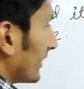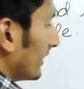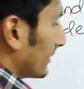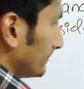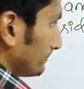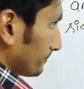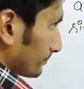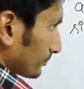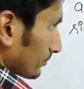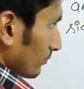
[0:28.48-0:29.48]
figure
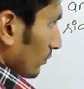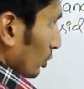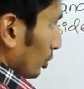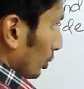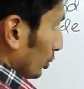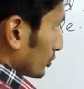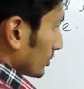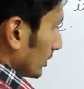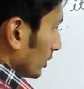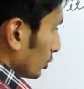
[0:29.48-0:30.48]

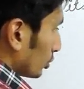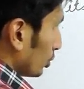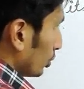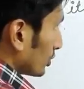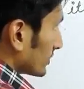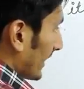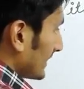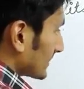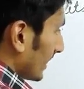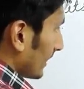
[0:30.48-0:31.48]
whose two
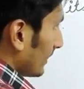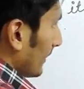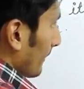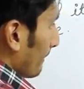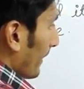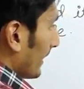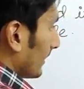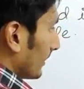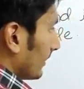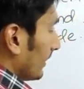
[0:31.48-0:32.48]
sides are
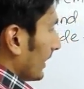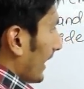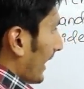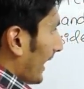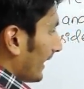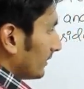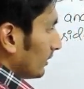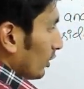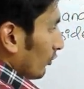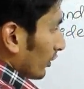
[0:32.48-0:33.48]
parallel
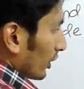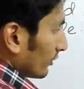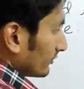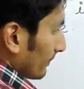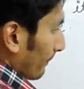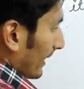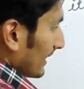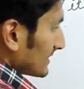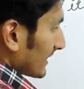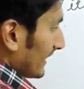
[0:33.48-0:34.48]
and one of the
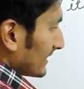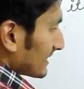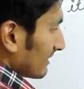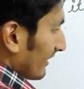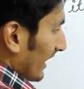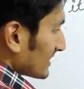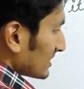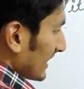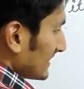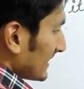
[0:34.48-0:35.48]
parallel sides is given
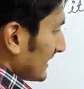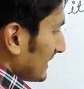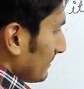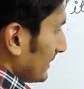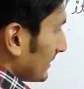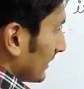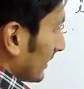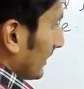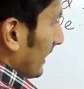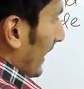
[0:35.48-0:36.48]
as 10
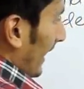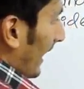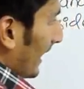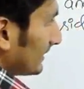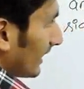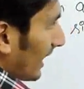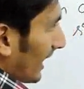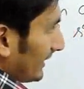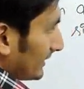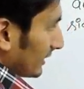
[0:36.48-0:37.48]
cm and the
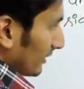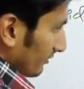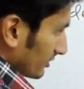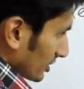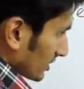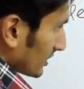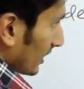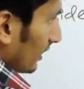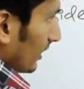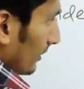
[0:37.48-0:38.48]
height, which
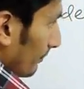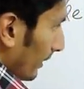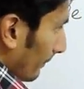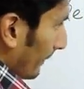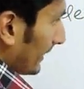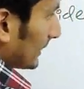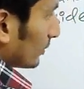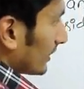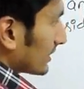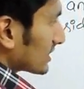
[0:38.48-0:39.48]
is the
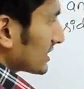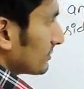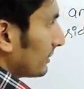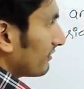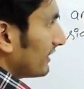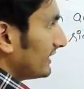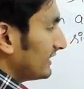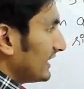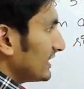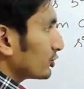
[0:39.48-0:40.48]
perpendicular distance
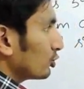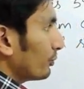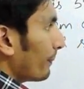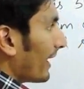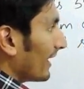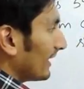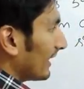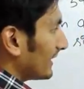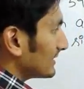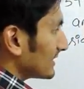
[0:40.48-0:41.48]
between these two
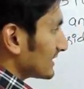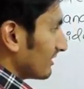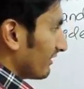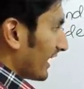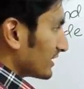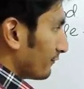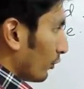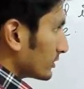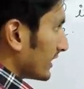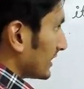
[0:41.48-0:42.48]
parallel lines, is given
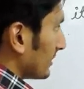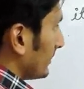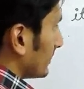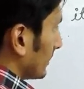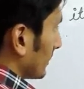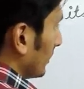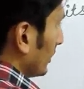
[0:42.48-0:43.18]
as 4 cm.